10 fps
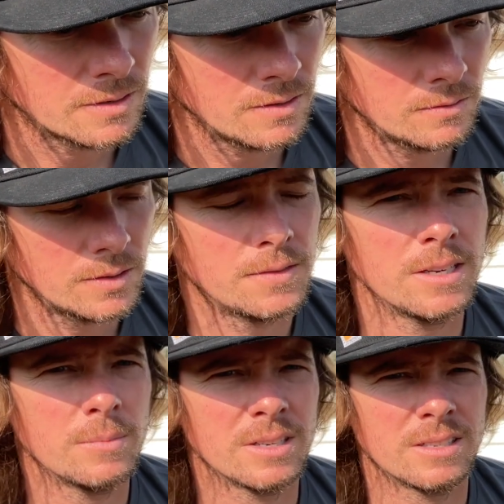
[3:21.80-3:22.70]

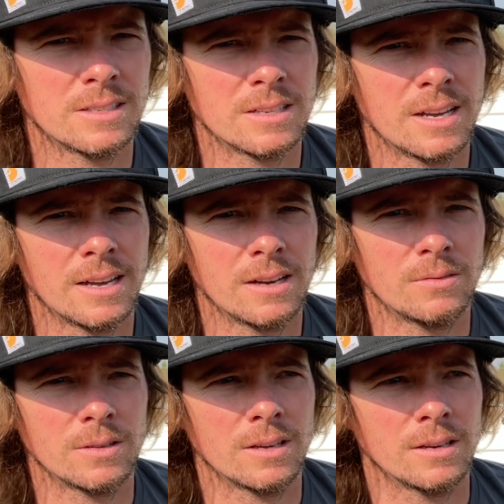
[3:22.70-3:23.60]
15 by
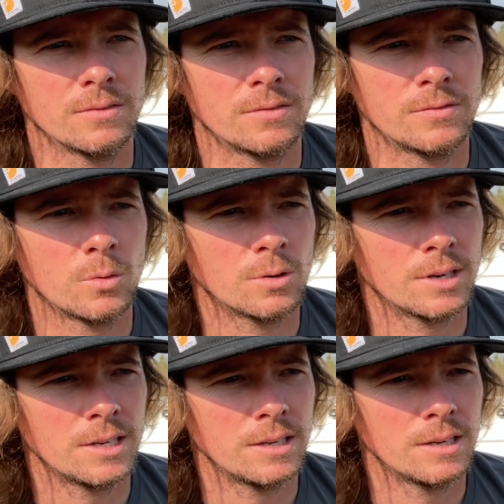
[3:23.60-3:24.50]
6.5 with a
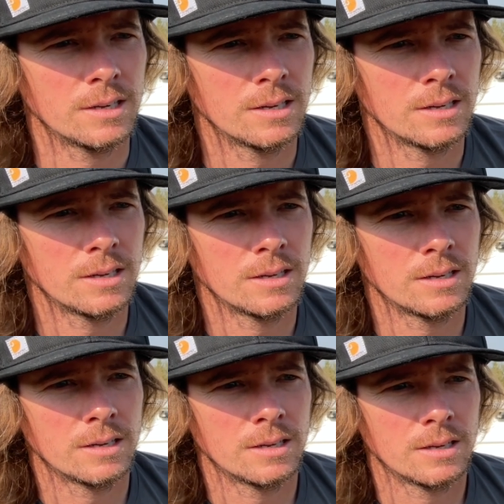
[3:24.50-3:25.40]
40,
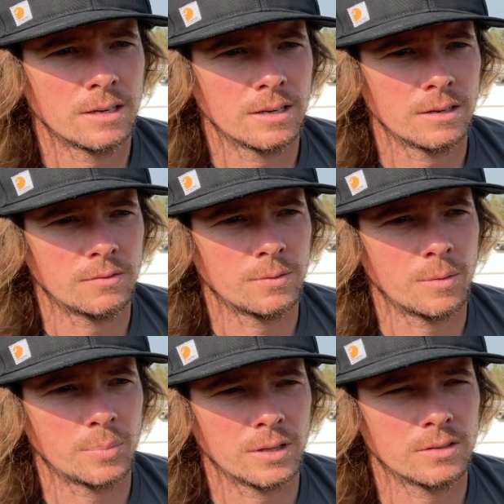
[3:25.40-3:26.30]
a
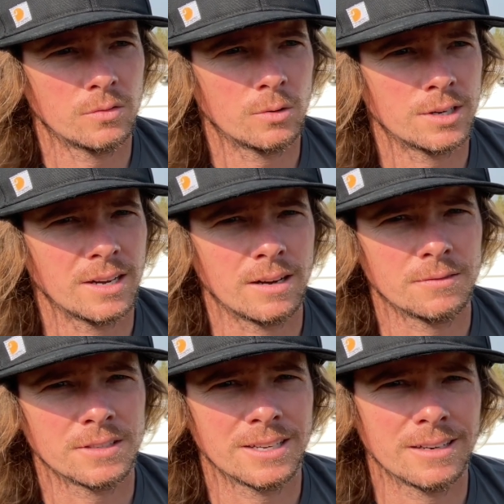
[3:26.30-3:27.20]
plus 40
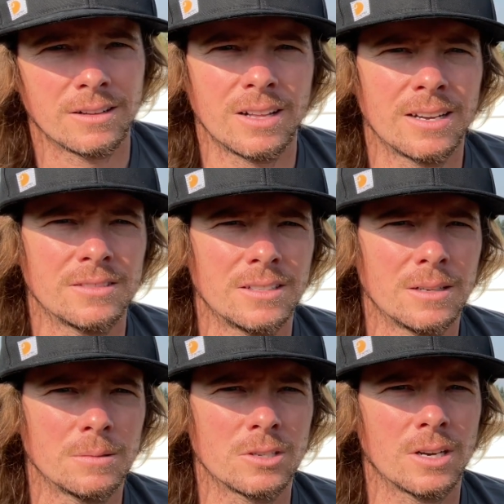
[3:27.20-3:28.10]
offset. I'll have to
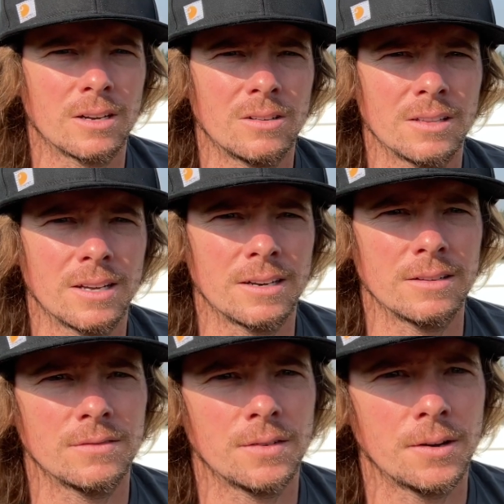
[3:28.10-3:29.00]
double check all that
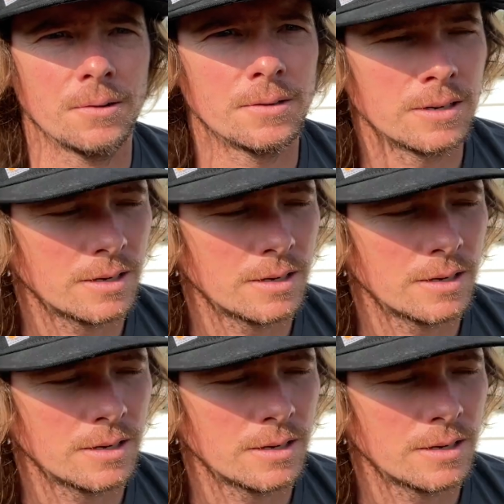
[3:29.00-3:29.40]
info.